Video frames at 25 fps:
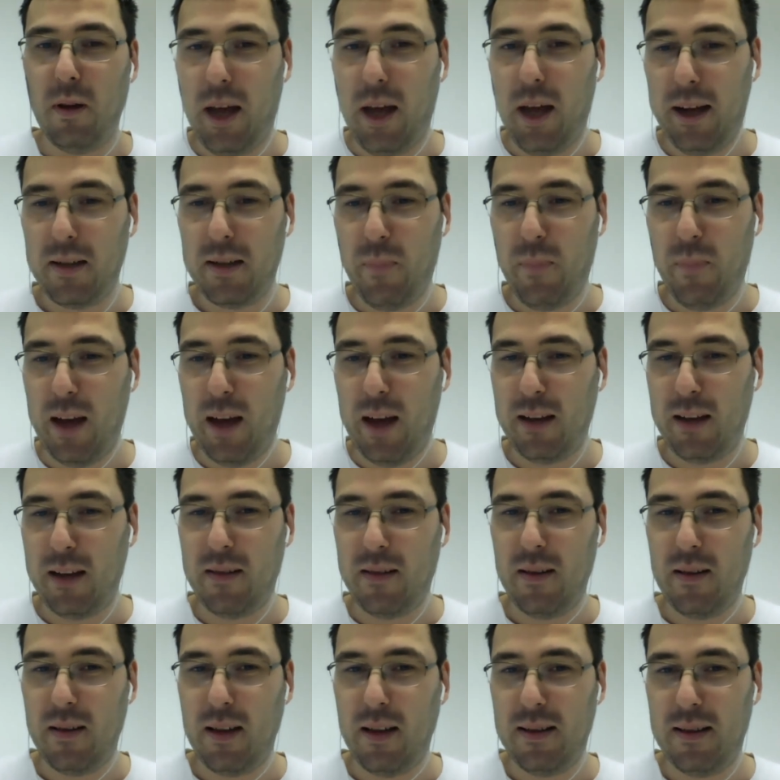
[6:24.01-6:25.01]

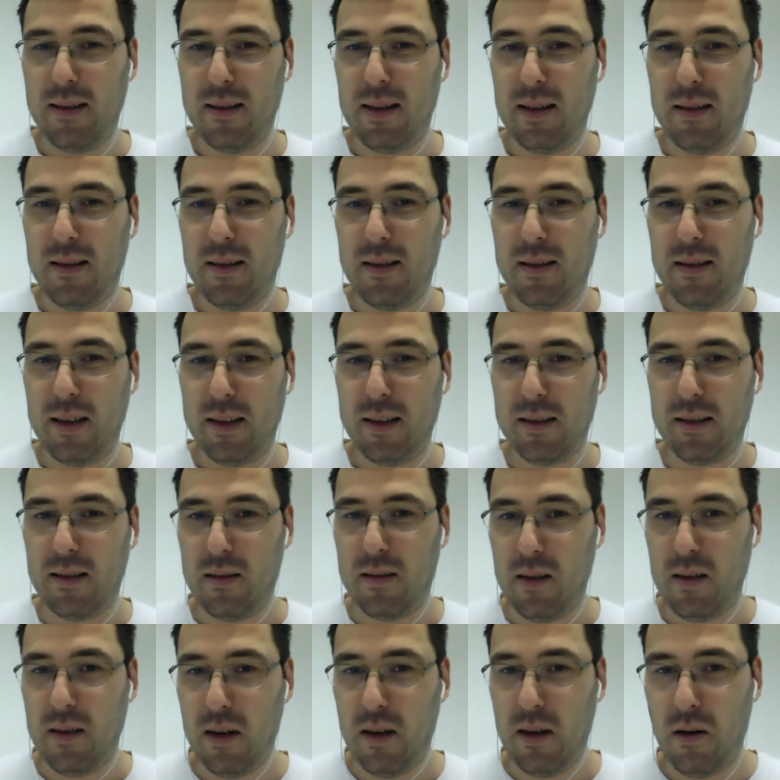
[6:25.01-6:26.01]
expect is the
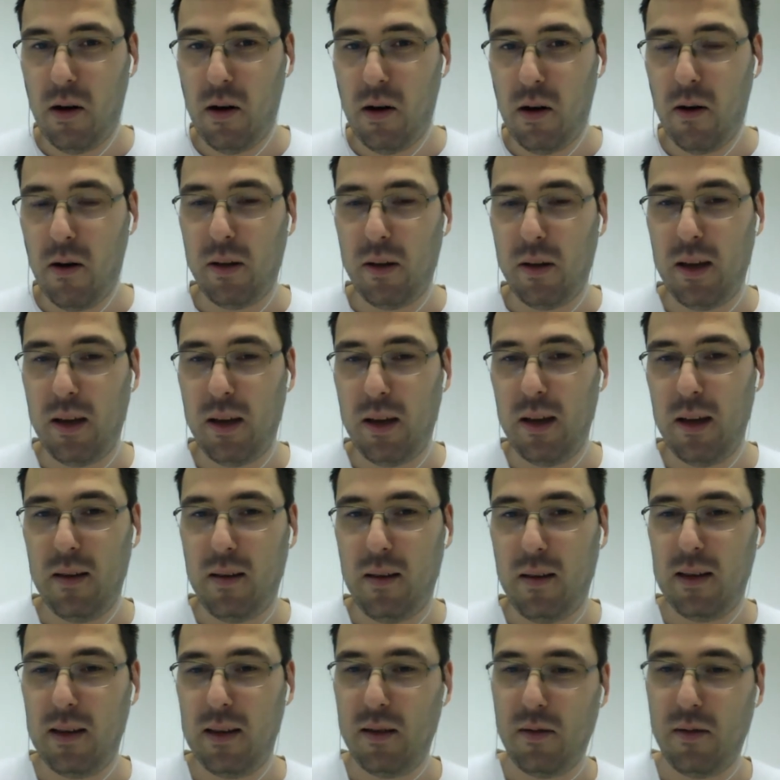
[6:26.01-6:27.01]
6.0
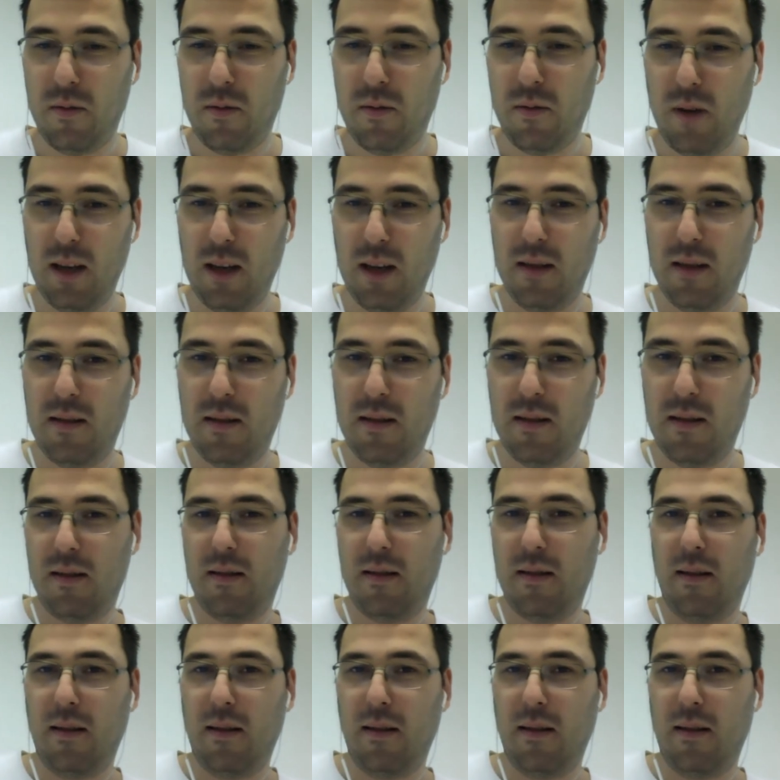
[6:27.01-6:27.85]
hitting the streets